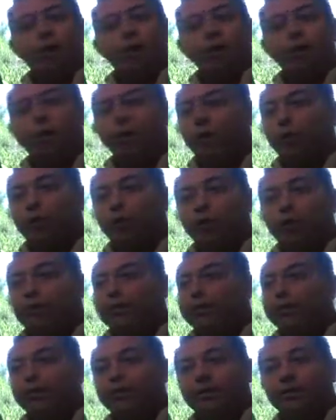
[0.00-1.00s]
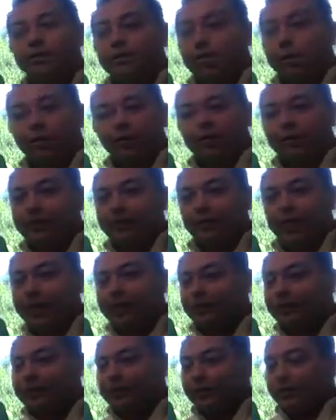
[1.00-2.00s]
no
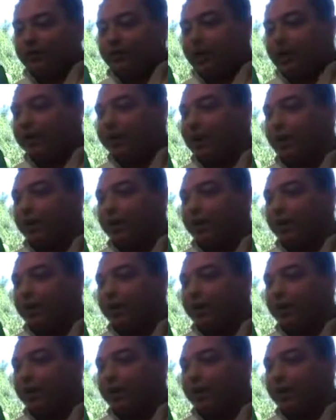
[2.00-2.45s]
27 days into the